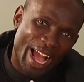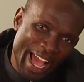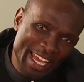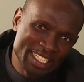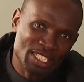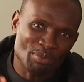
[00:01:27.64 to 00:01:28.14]

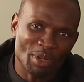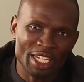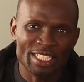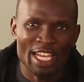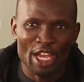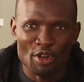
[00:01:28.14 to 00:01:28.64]

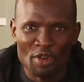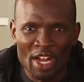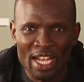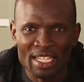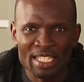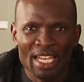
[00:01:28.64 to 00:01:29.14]
high-demand
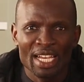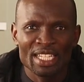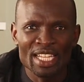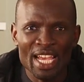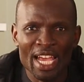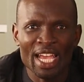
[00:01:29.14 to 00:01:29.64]
areas
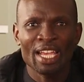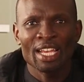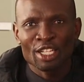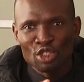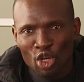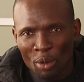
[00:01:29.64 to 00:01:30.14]
near
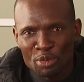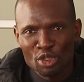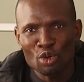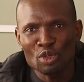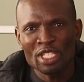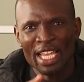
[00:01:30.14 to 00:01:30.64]
top
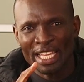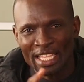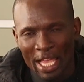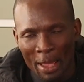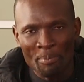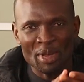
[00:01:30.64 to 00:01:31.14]
schools and
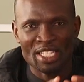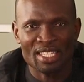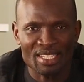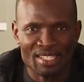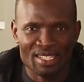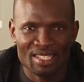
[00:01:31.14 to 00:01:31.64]

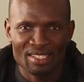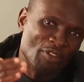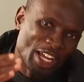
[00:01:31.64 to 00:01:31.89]
embassies.